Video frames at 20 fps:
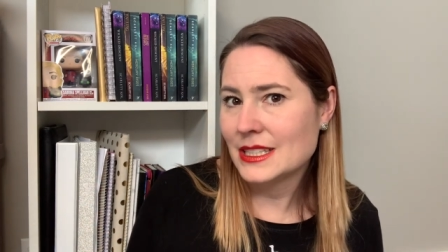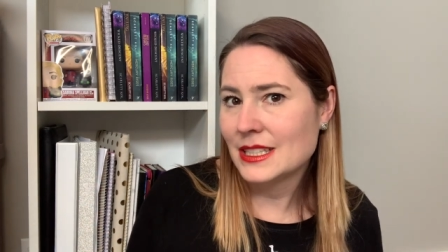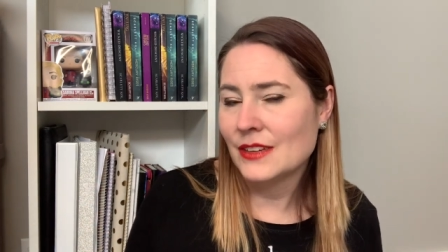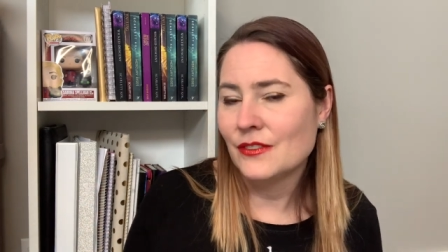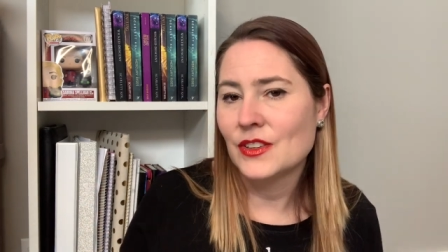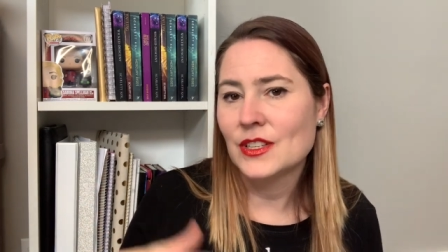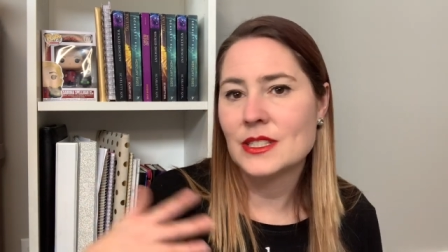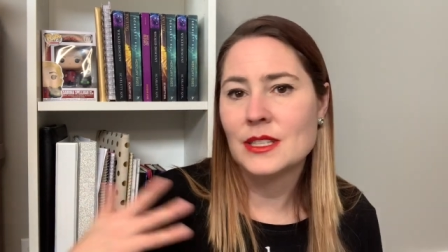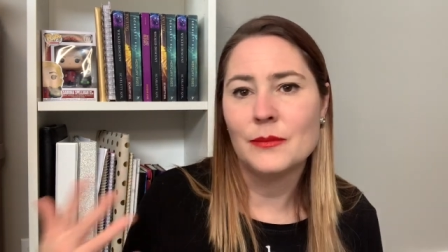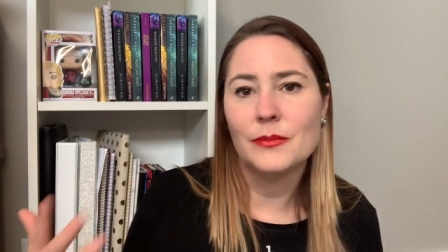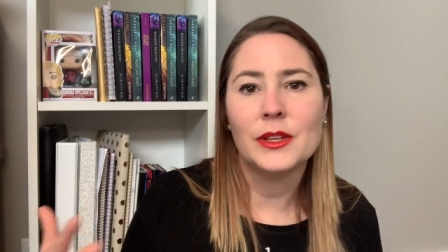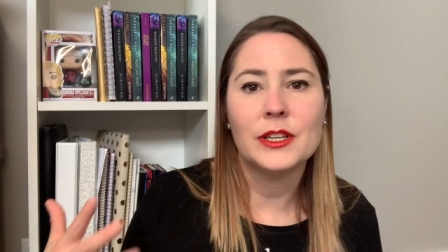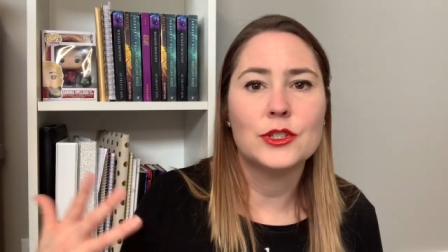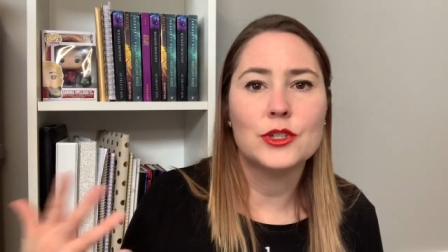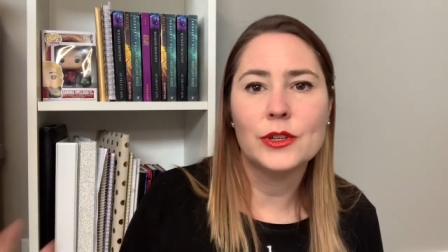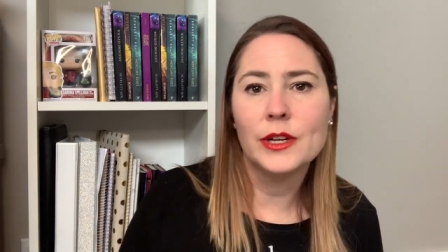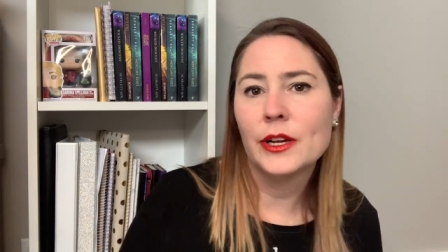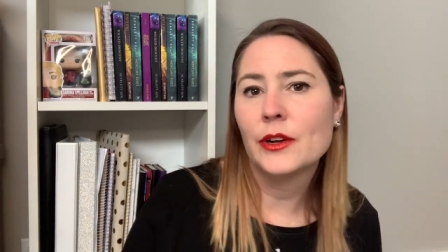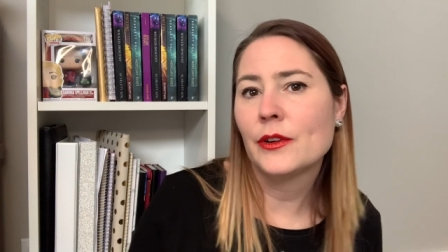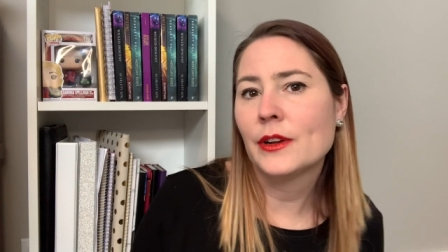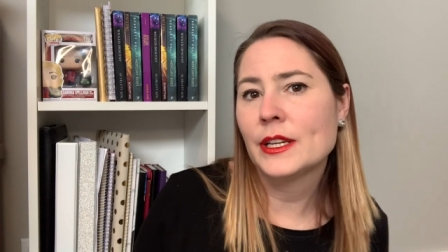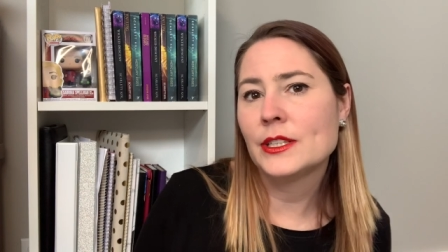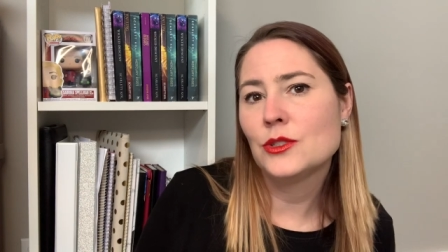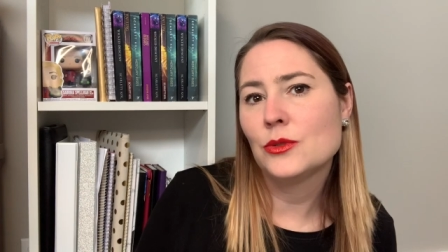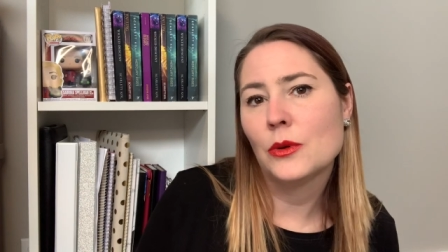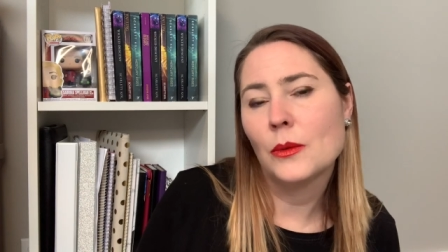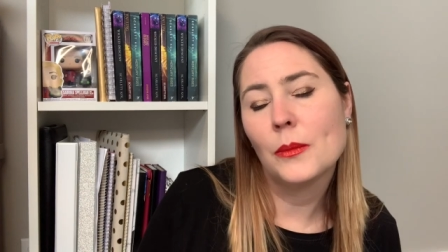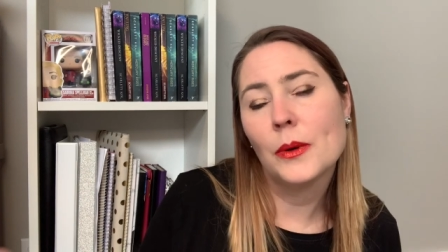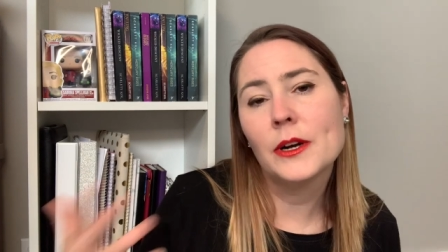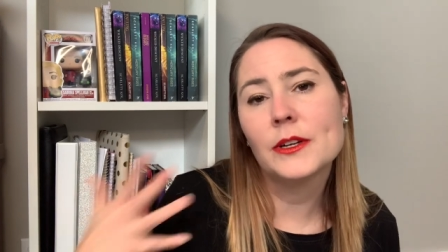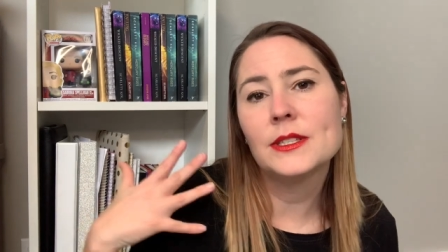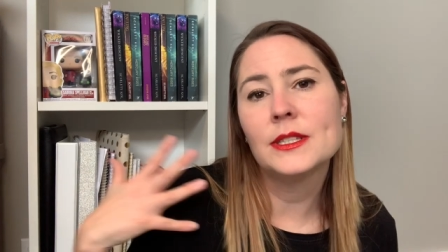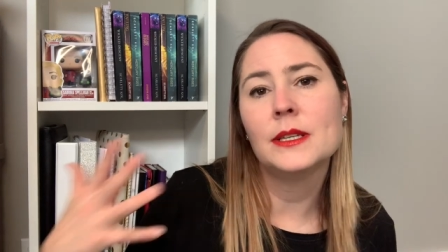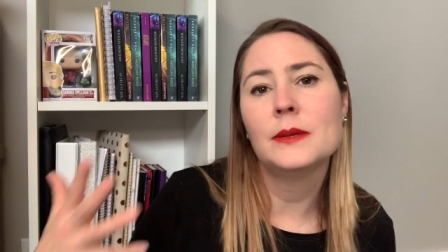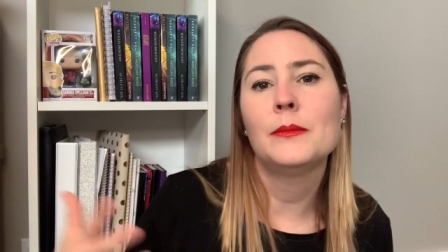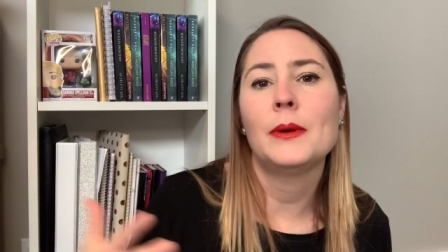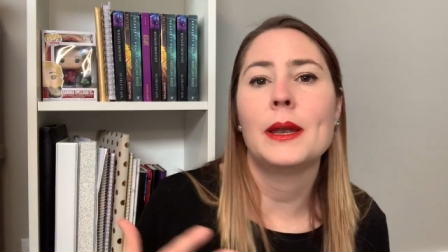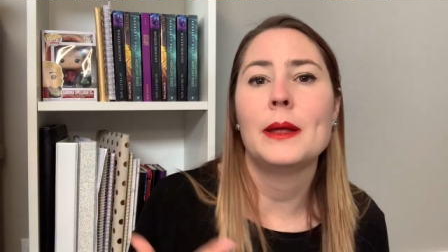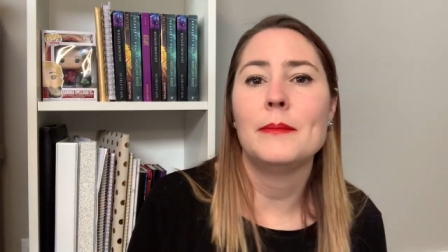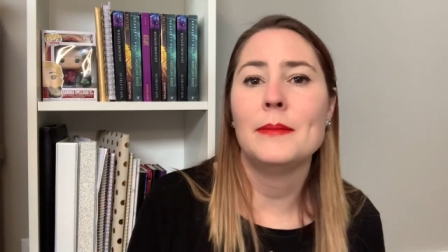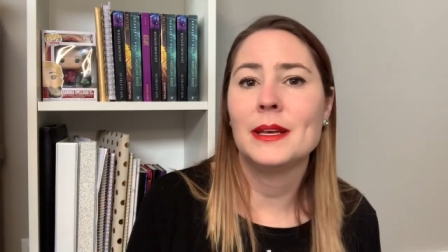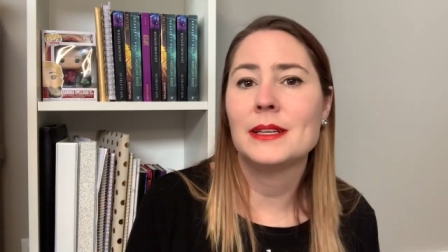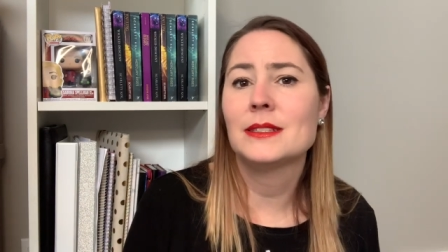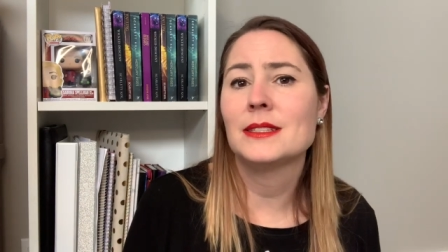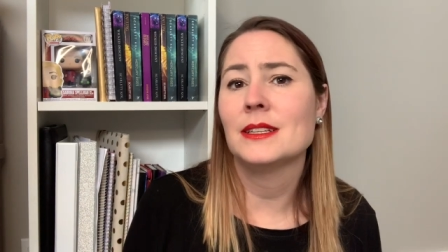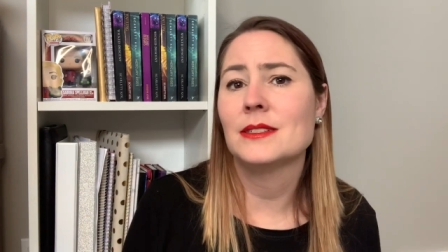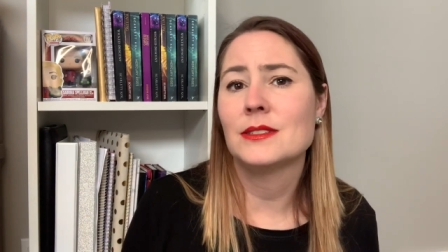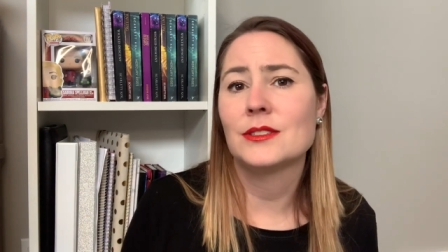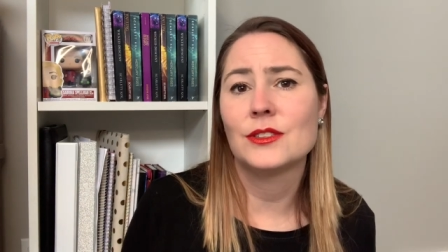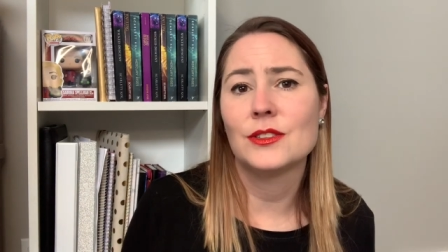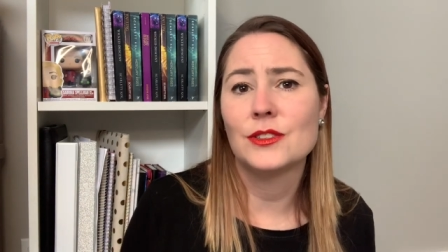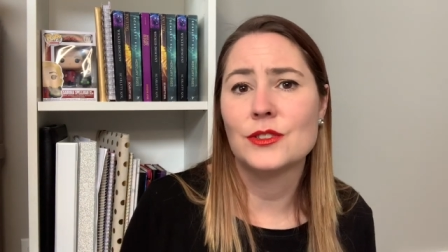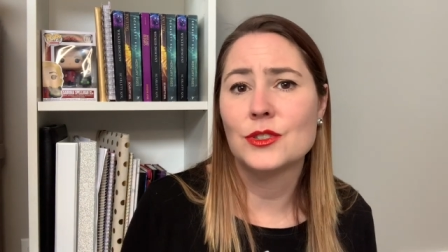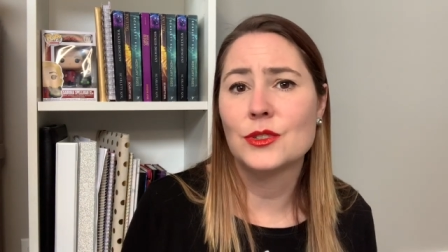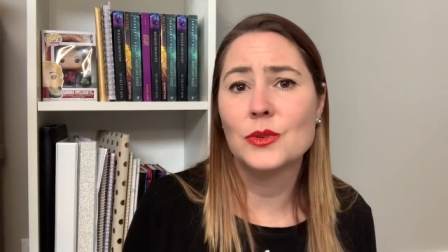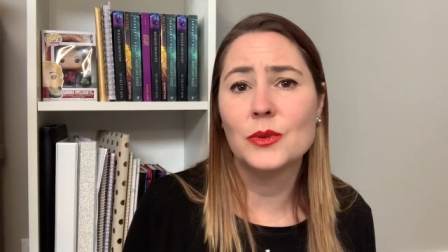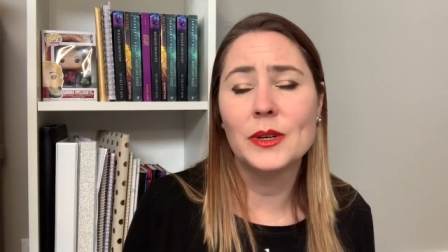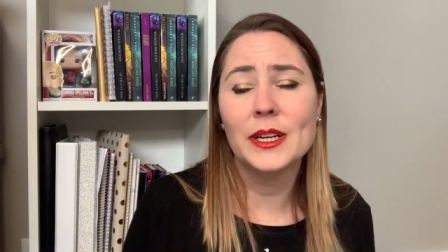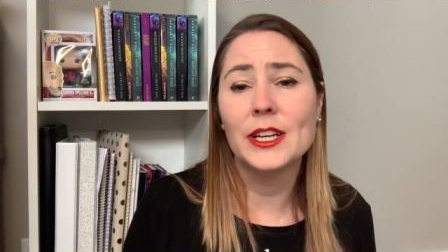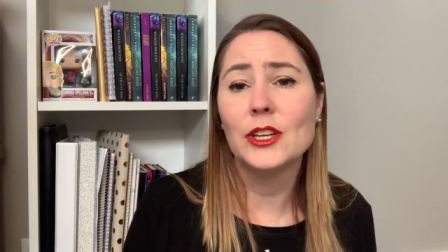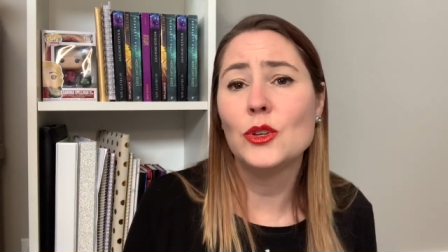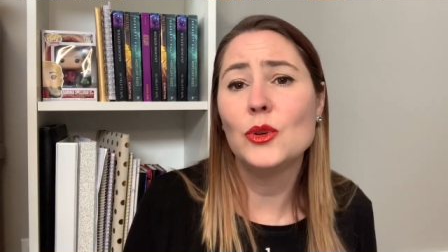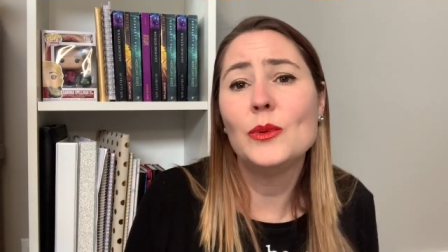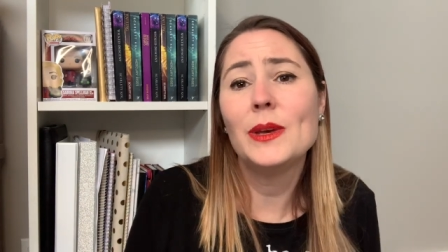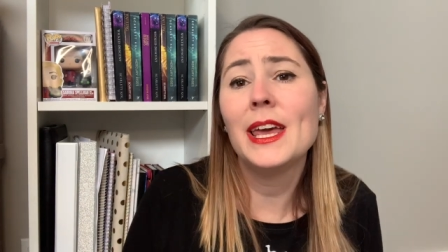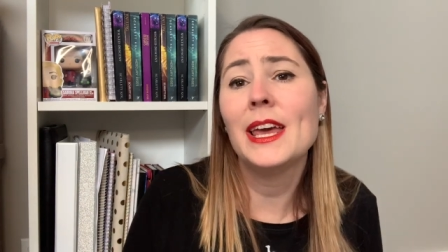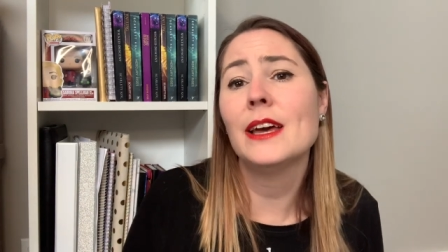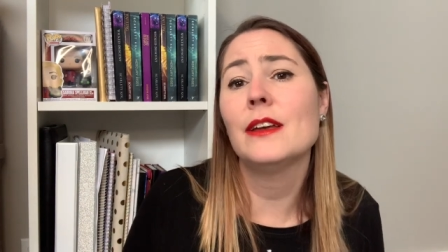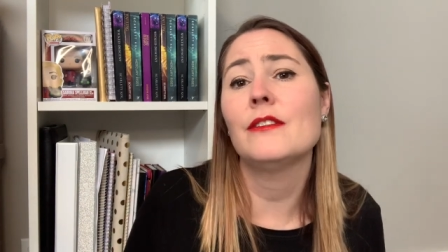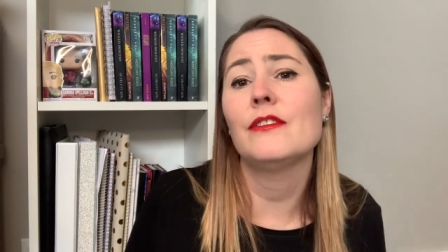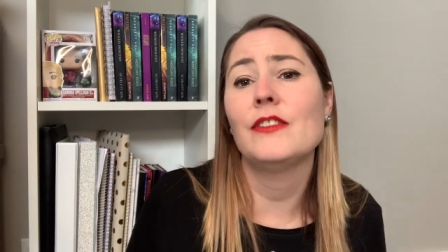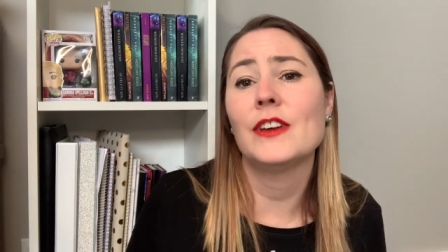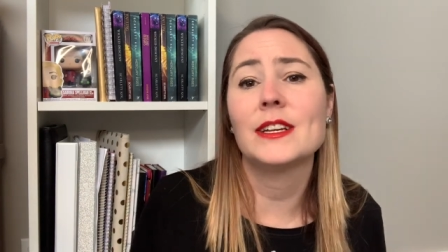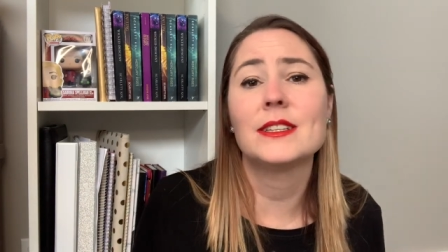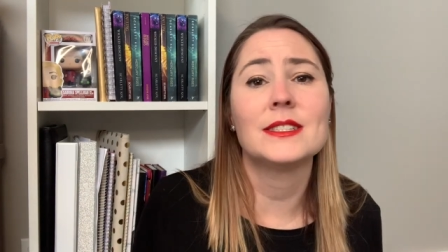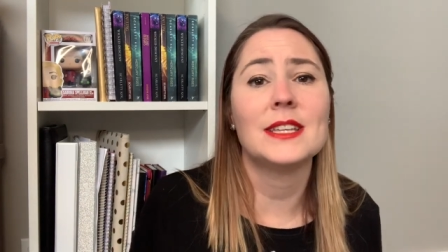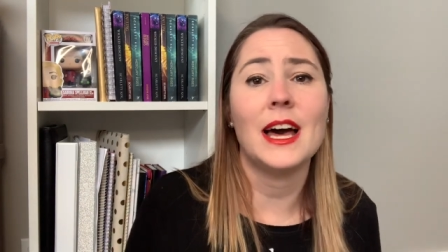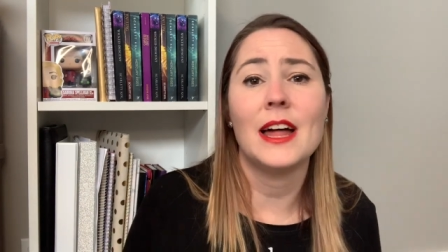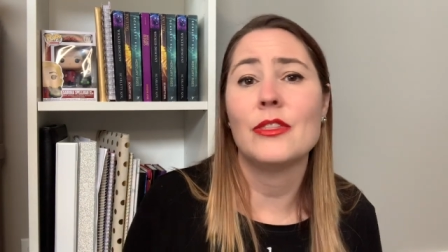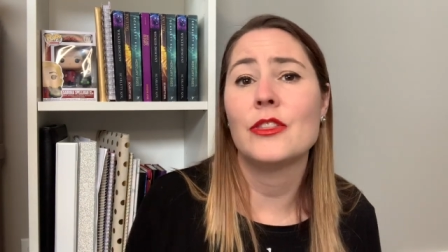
If it's something triggering to a person, but it makes sense to the story, you can't fix that.